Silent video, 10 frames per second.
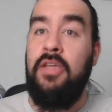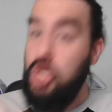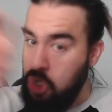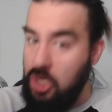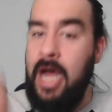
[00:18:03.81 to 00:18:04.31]

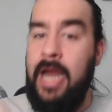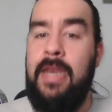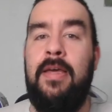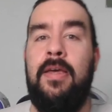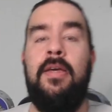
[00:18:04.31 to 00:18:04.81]
You're done.
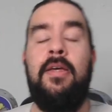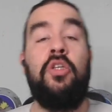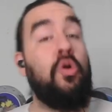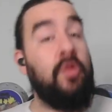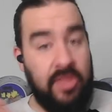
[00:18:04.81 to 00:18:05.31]

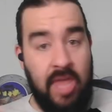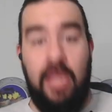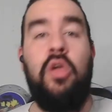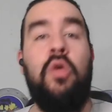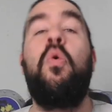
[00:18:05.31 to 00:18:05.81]
So
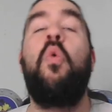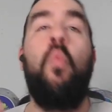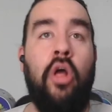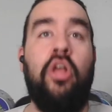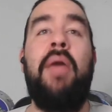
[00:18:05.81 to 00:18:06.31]
thank you.
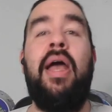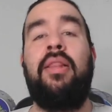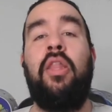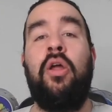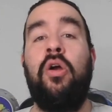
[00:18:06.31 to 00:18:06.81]
Welcome back,
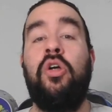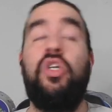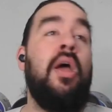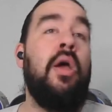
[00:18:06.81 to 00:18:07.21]
Layla Hirsch.